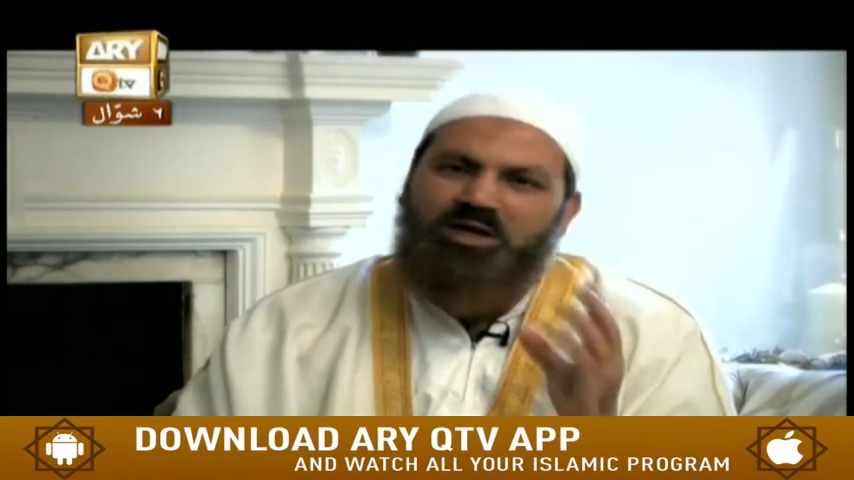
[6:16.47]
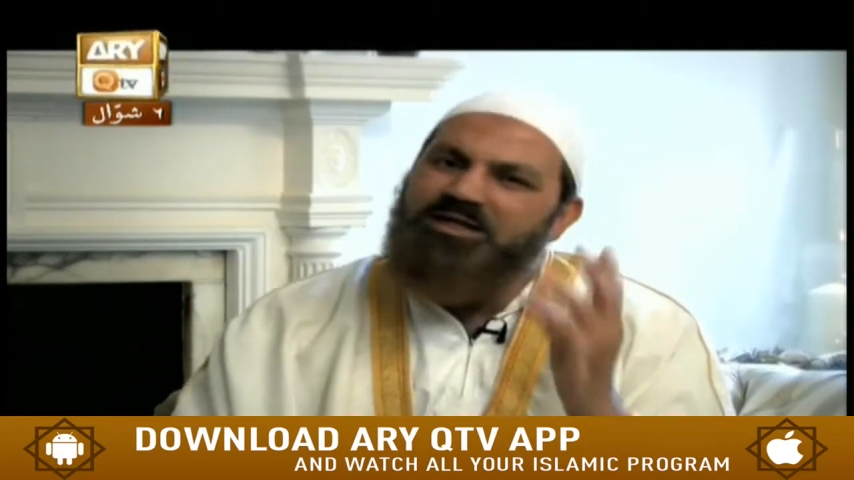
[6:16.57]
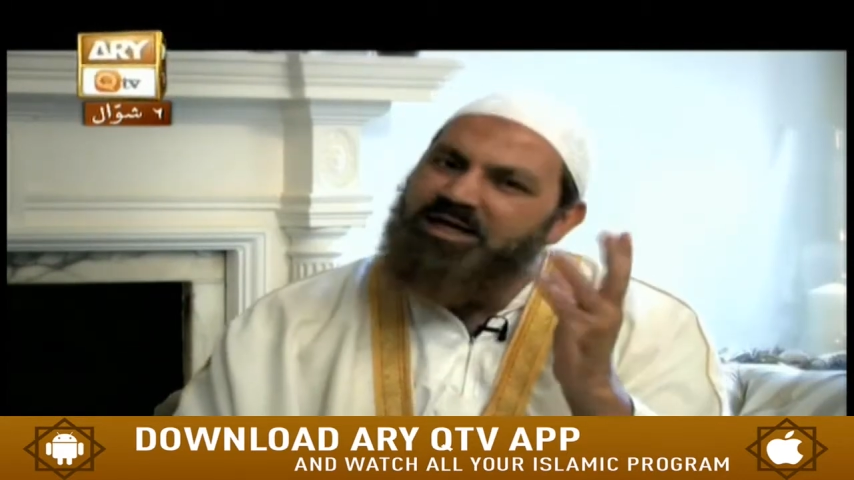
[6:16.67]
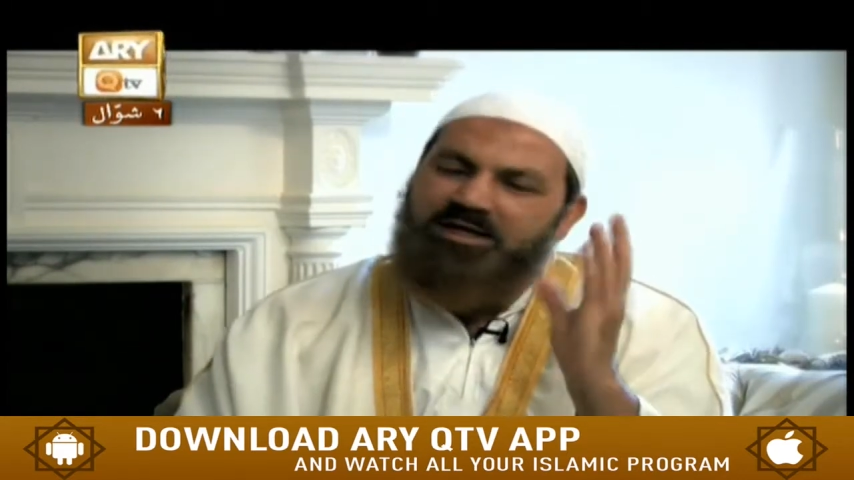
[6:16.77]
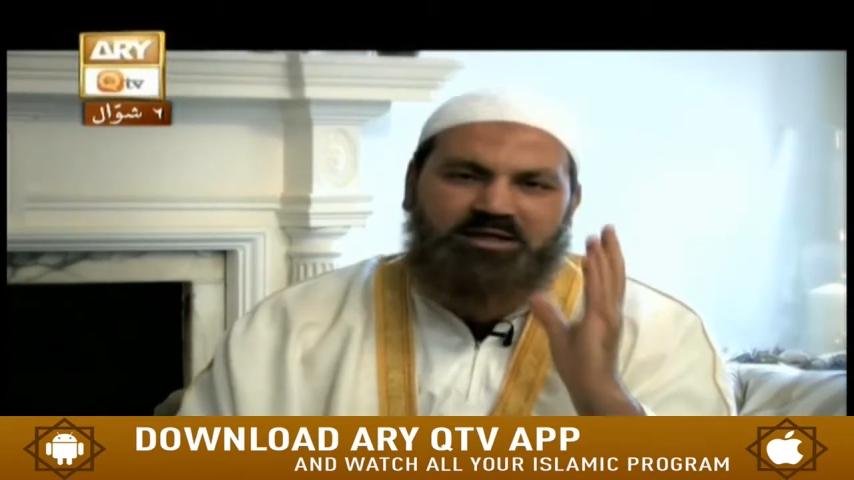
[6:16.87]

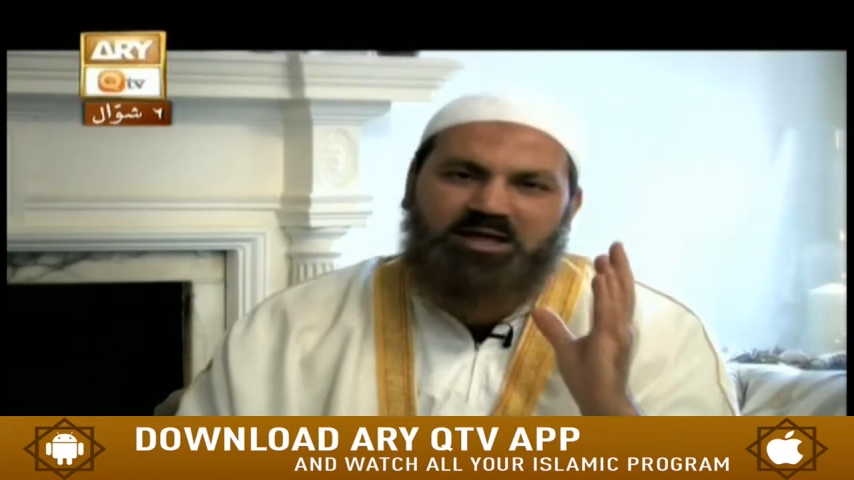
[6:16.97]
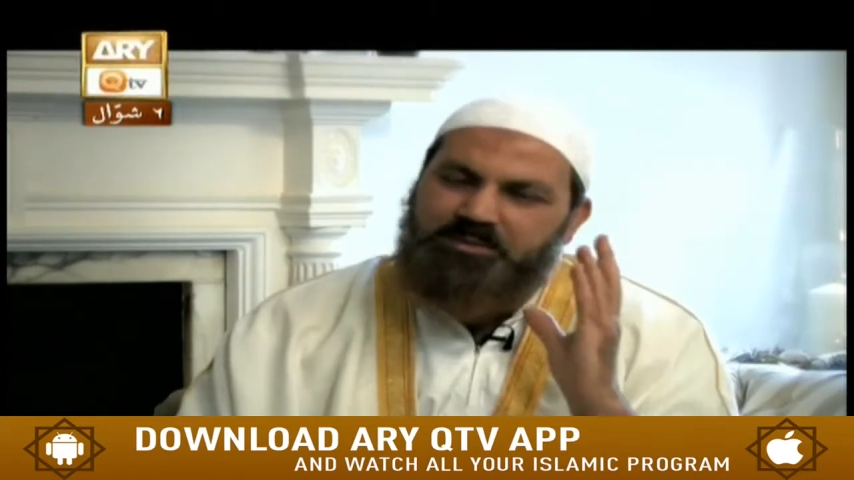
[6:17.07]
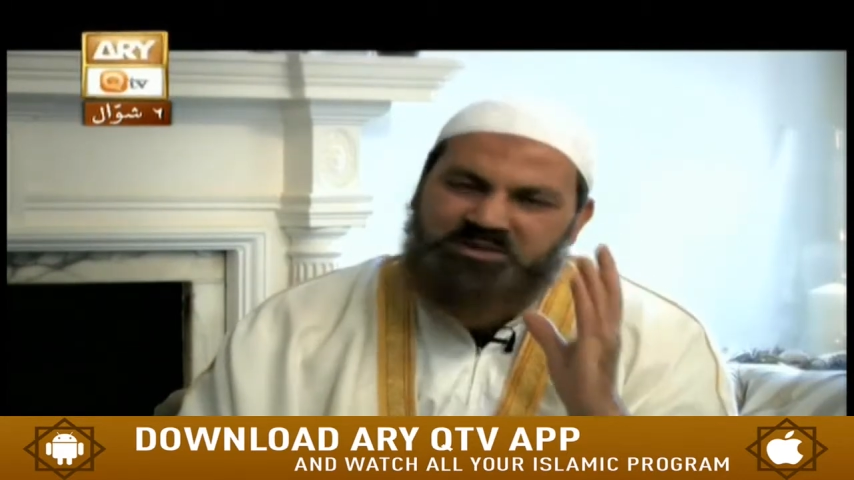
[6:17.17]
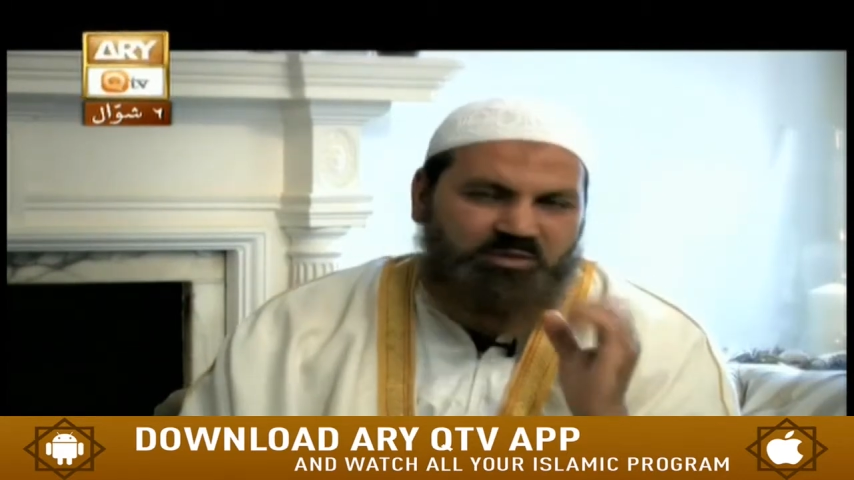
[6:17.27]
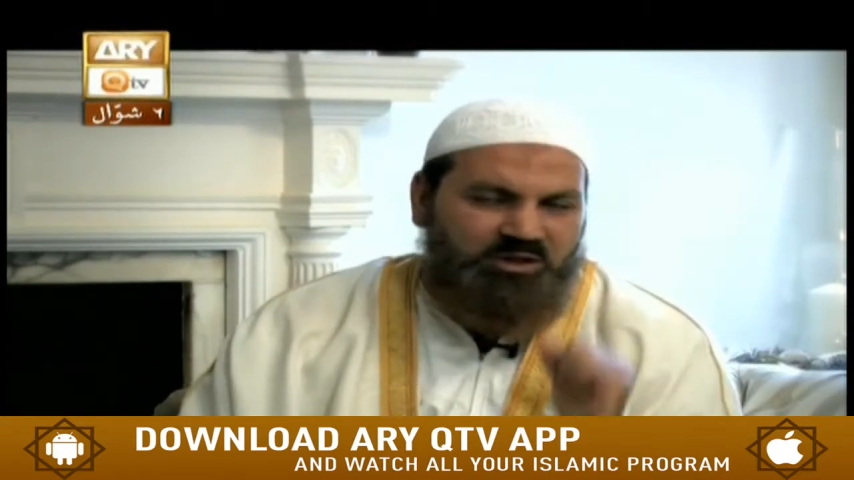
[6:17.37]
and Akhi, I'm
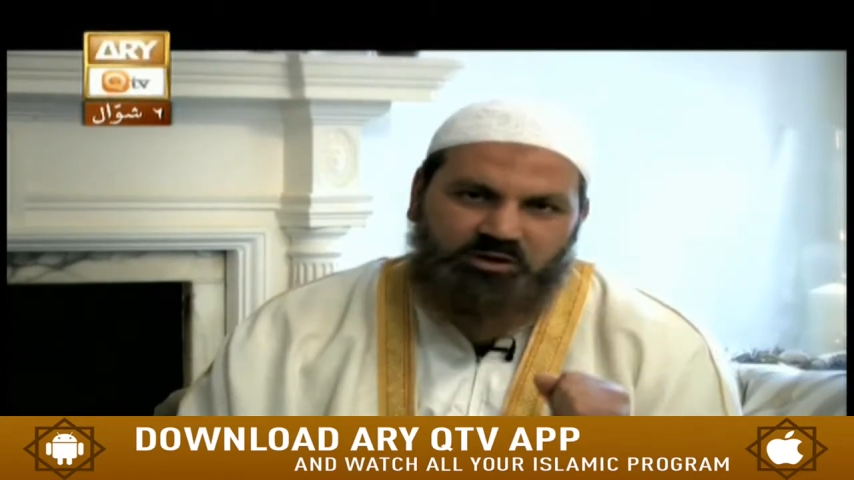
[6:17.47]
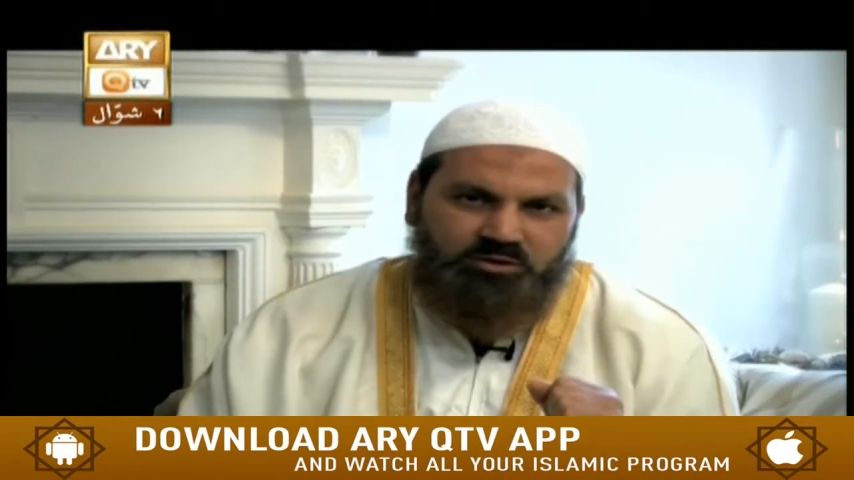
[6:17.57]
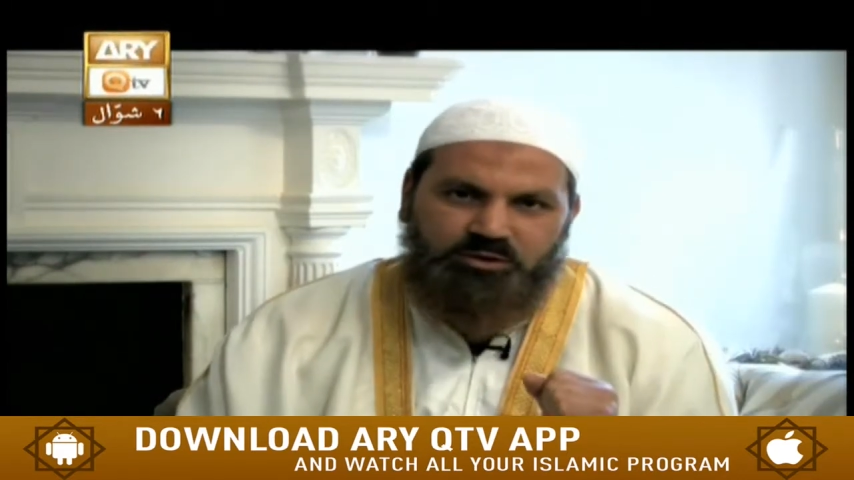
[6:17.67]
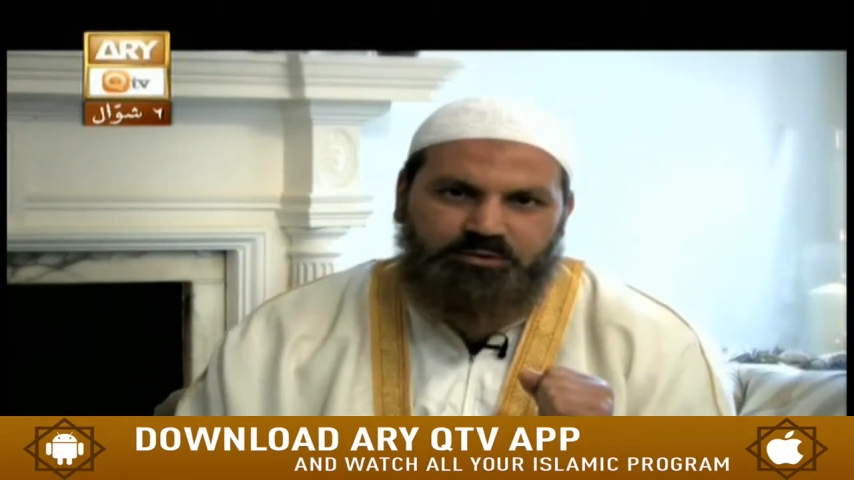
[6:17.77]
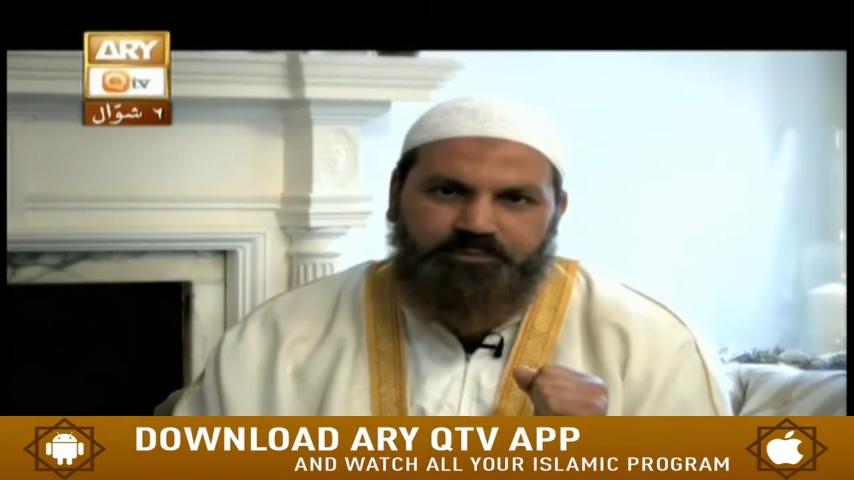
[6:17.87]
speaking
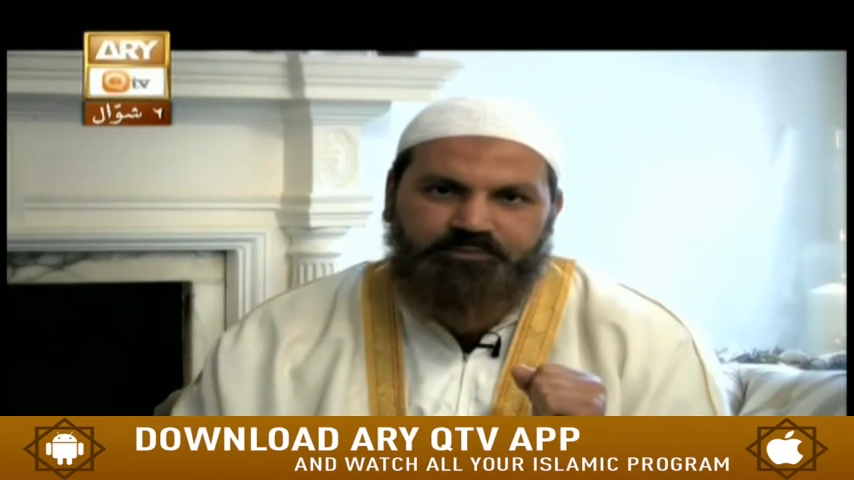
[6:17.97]
to you.